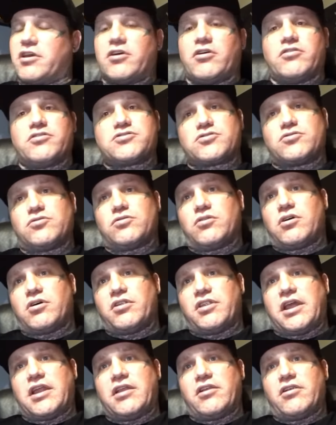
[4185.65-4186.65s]
then going to school
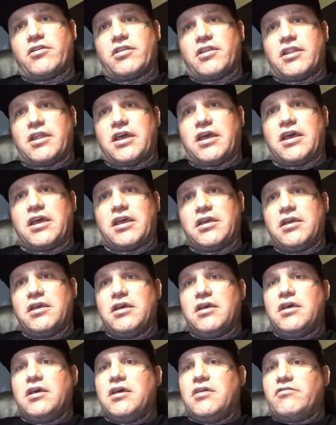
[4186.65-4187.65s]
all day during the day
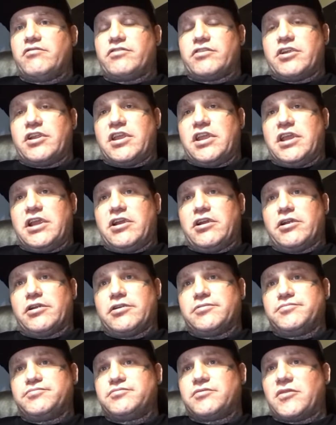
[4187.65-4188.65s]
for a
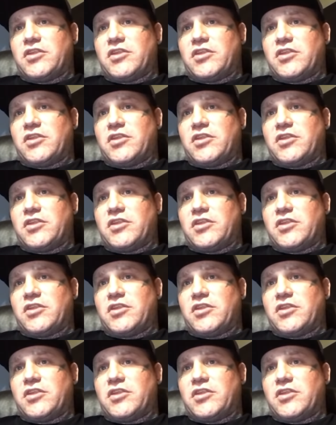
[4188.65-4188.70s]
year,